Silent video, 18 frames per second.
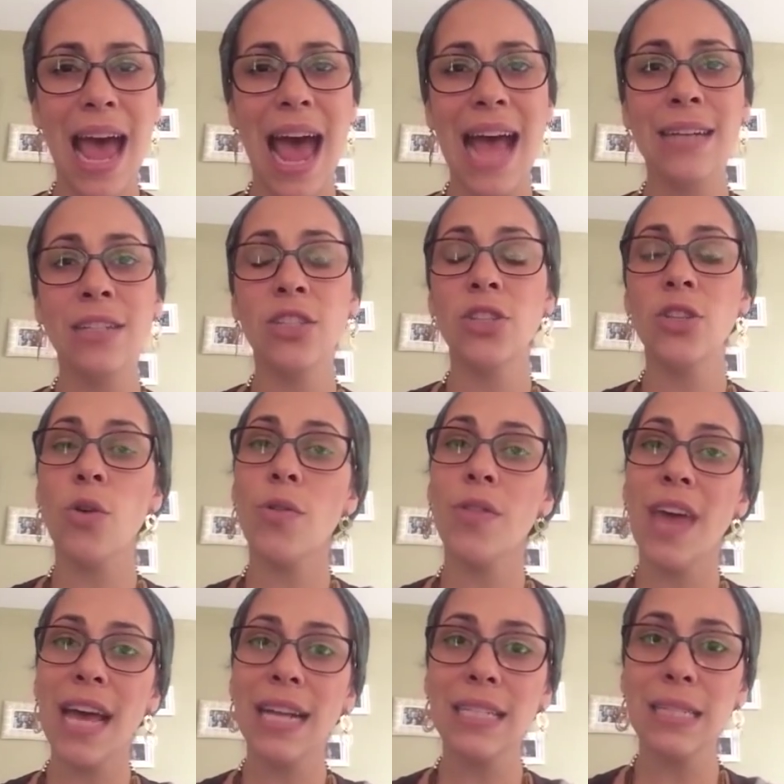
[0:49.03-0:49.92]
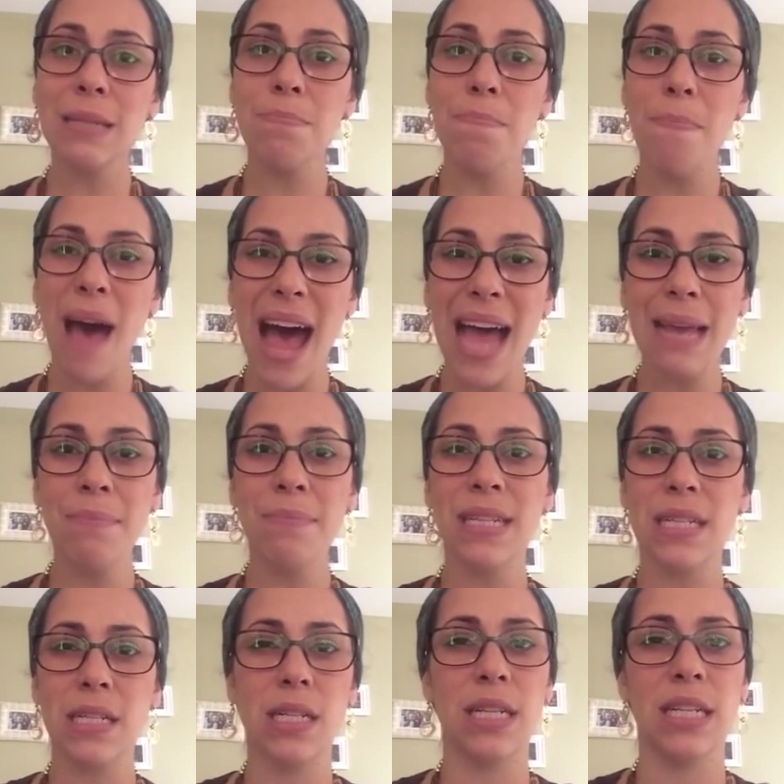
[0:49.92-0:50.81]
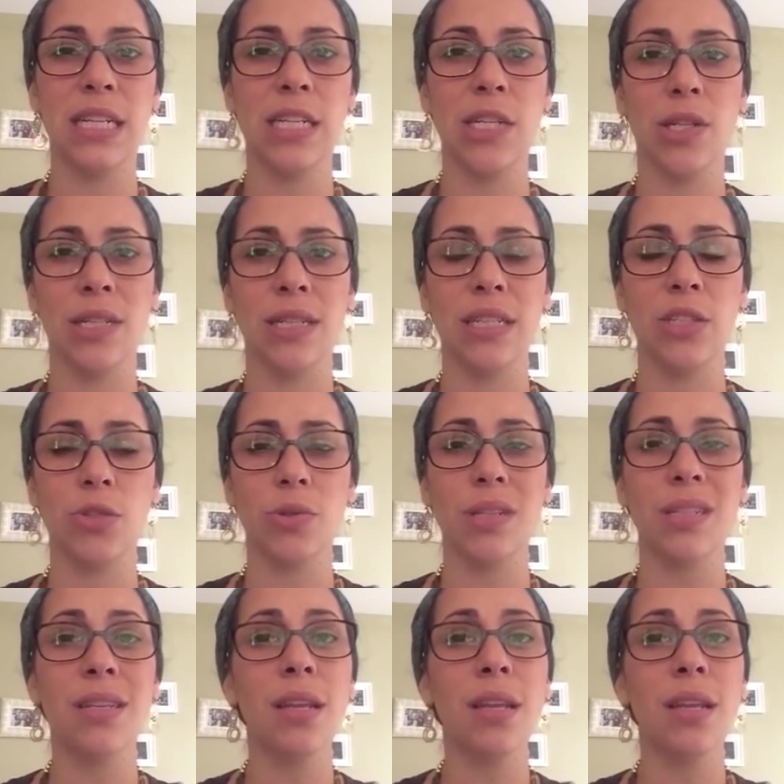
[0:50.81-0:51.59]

And so that's my mission here in Israel,